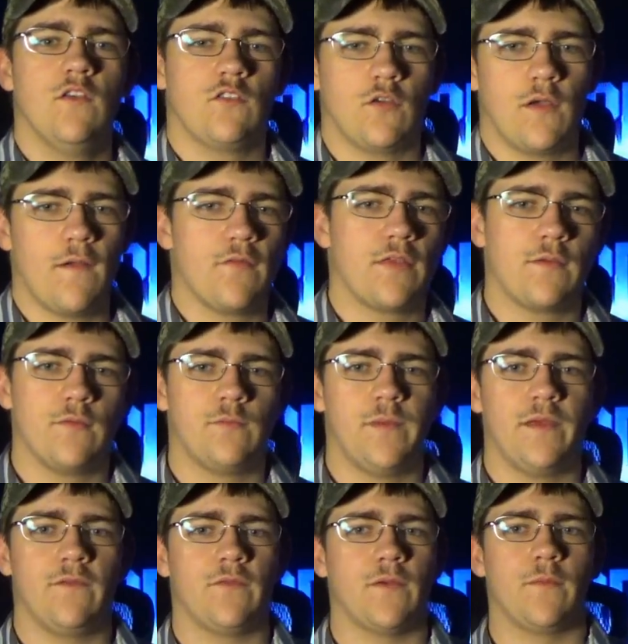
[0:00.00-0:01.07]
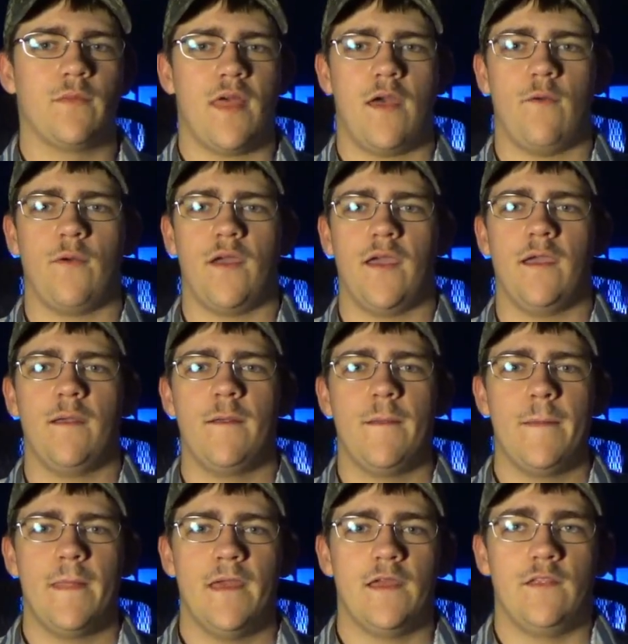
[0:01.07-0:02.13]
So everything was being filmed that way,
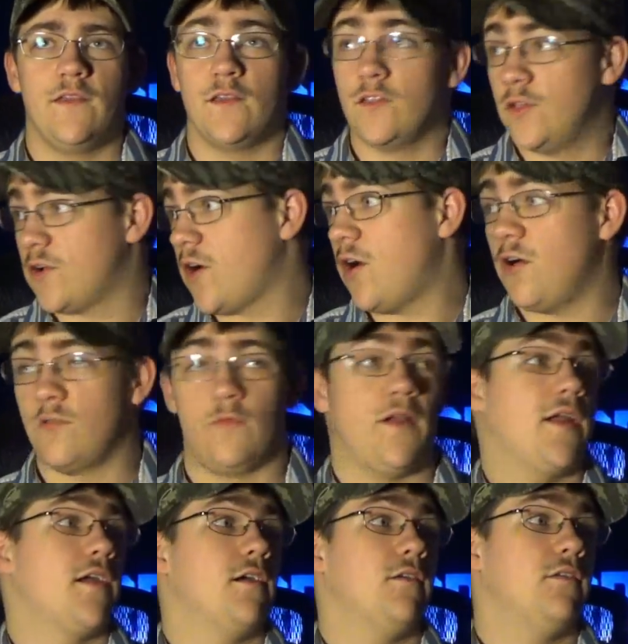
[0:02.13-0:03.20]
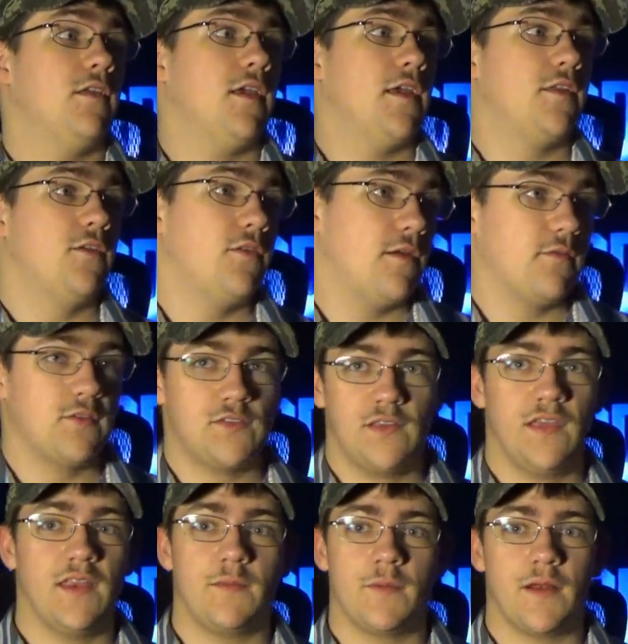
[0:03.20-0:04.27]
and you could look all around, and you never
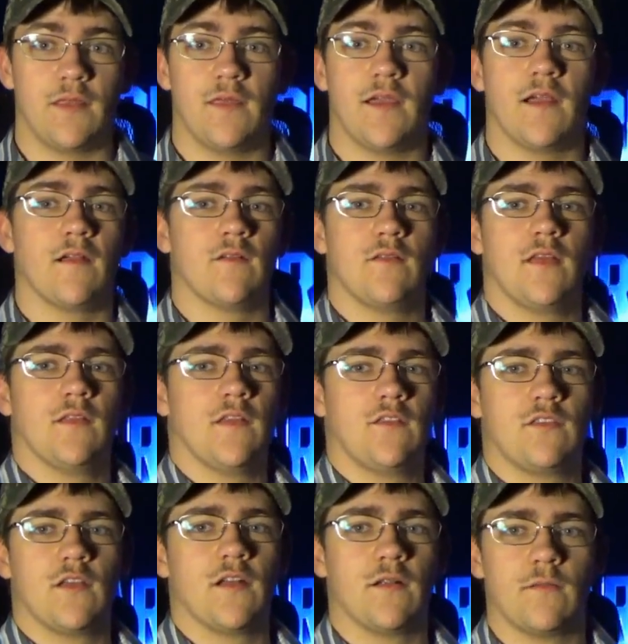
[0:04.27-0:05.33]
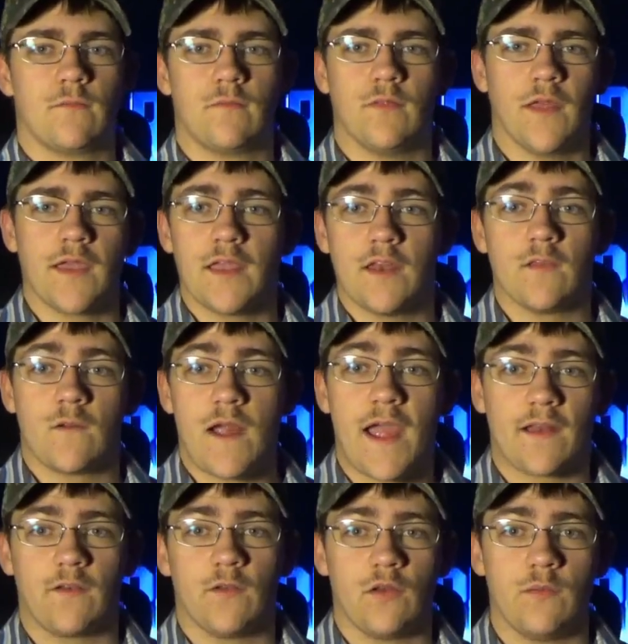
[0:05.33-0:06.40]
see anybody there unless they're like another
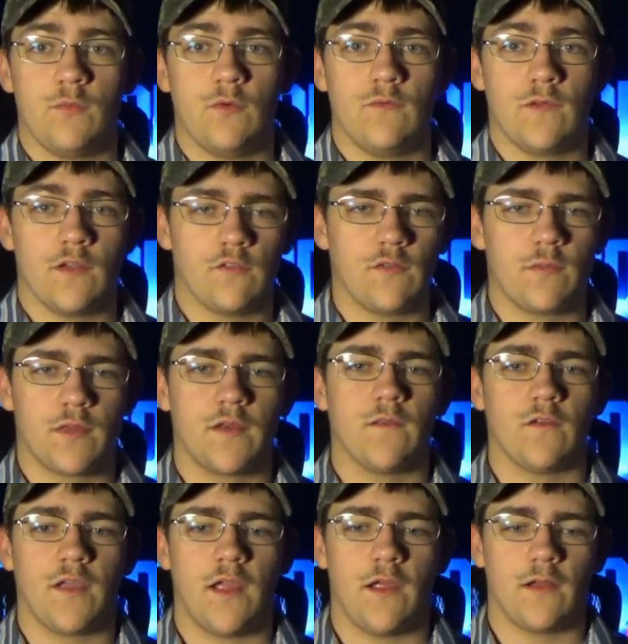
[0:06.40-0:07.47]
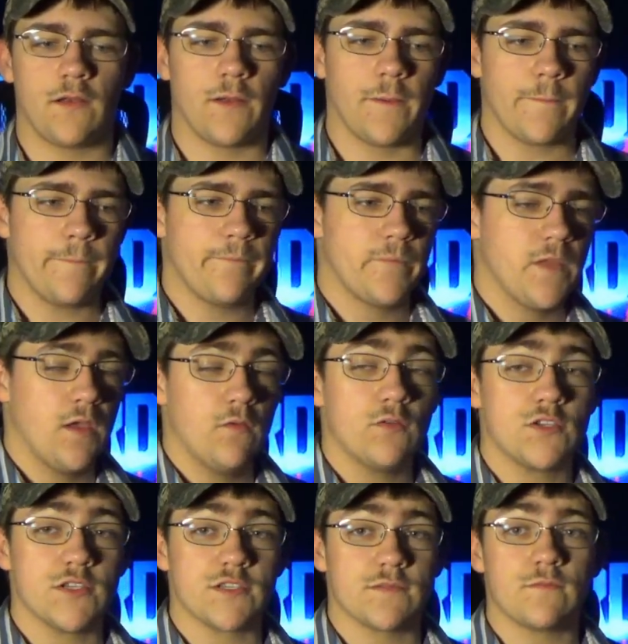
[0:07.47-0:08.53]
actor in the movie or something, another character,
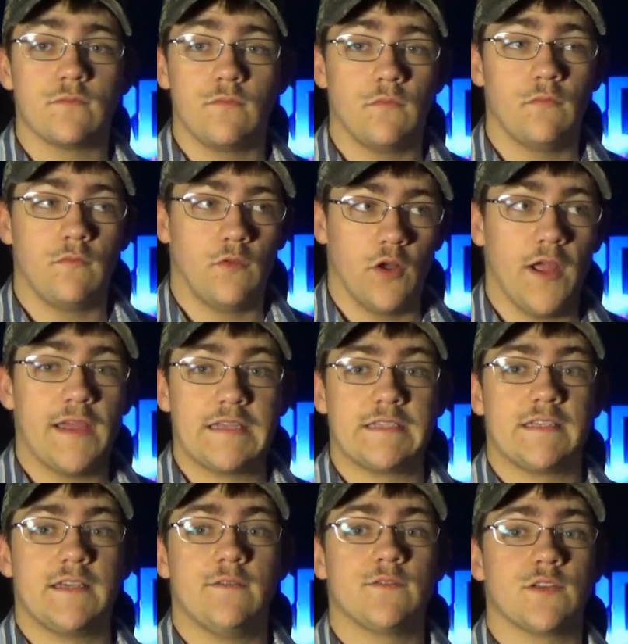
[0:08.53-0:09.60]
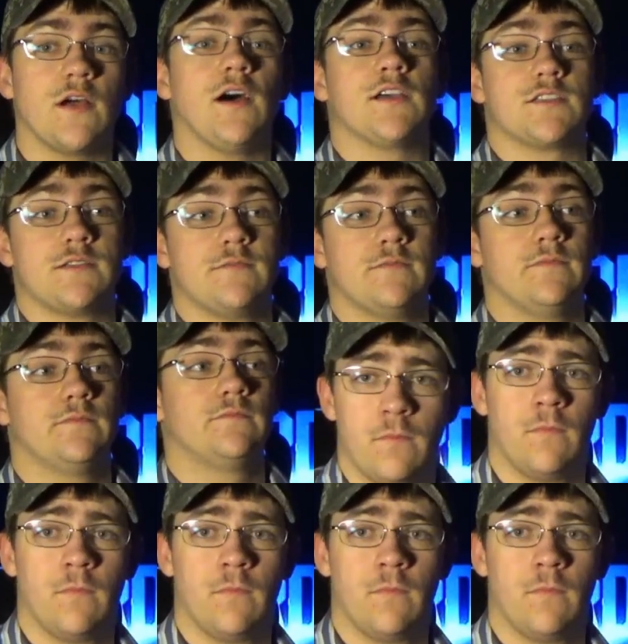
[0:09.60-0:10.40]
which is crazy. It was awesome.